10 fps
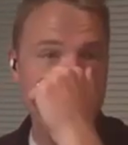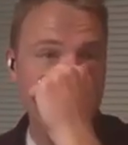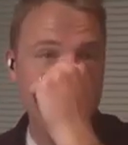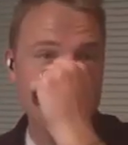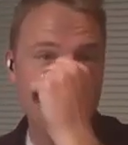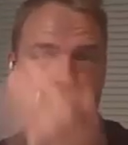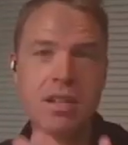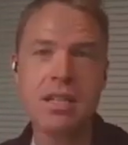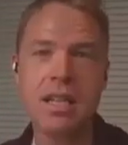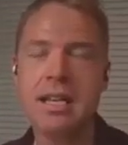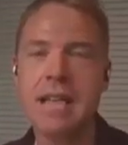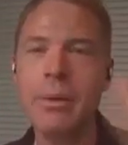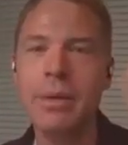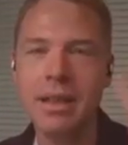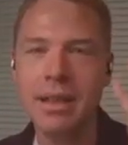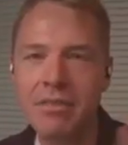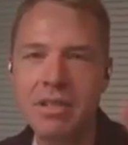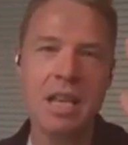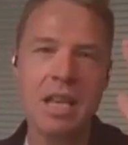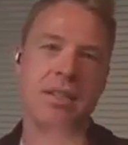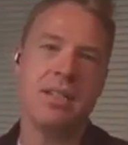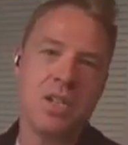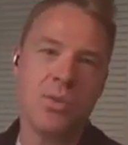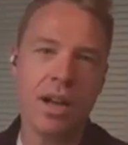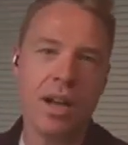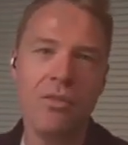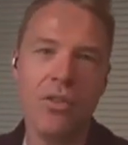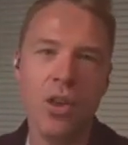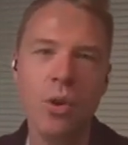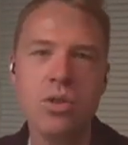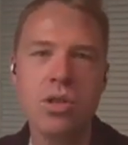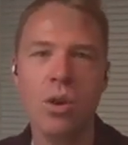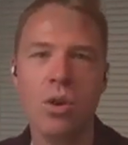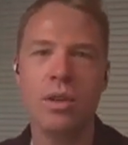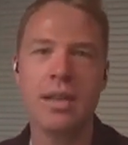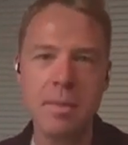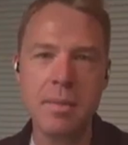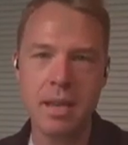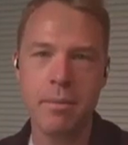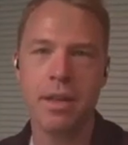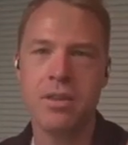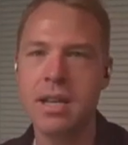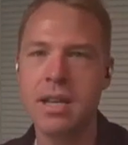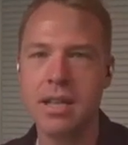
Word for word: So first is I would love to keep in touch with all of you. So there's my email address.